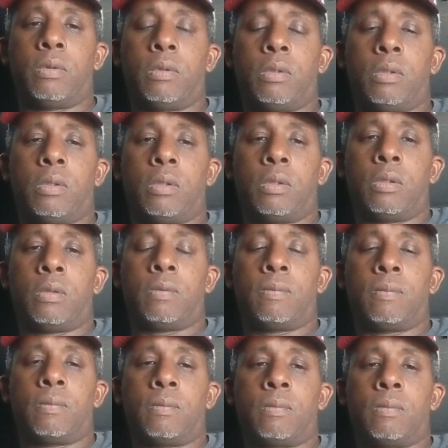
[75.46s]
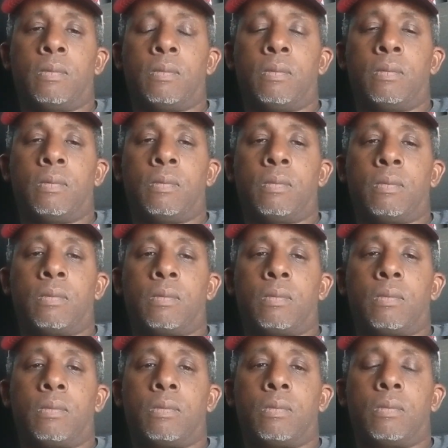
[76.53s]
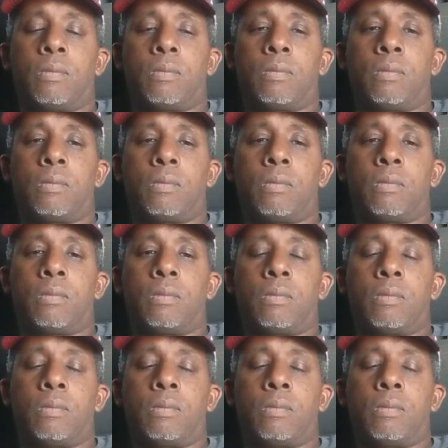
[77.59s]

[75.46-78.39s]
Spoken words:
Nothing is said.